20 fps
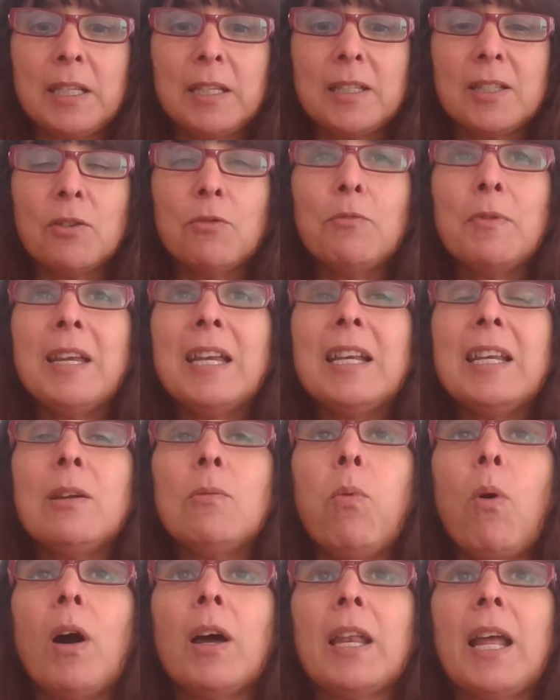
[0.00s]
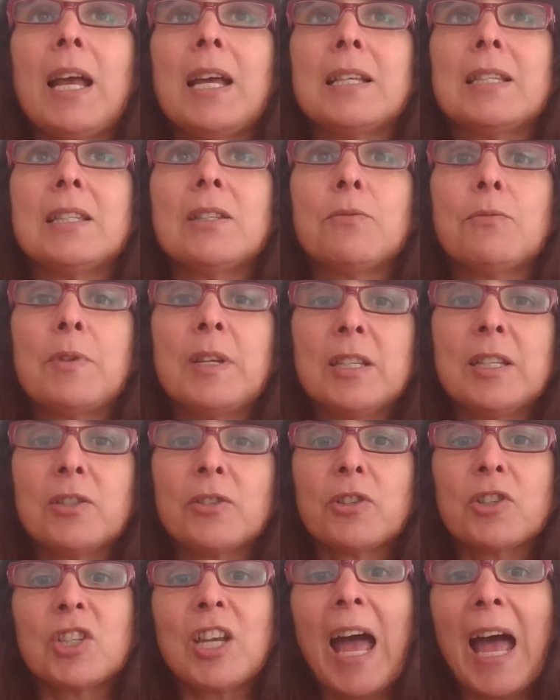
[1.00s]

So really, what has the research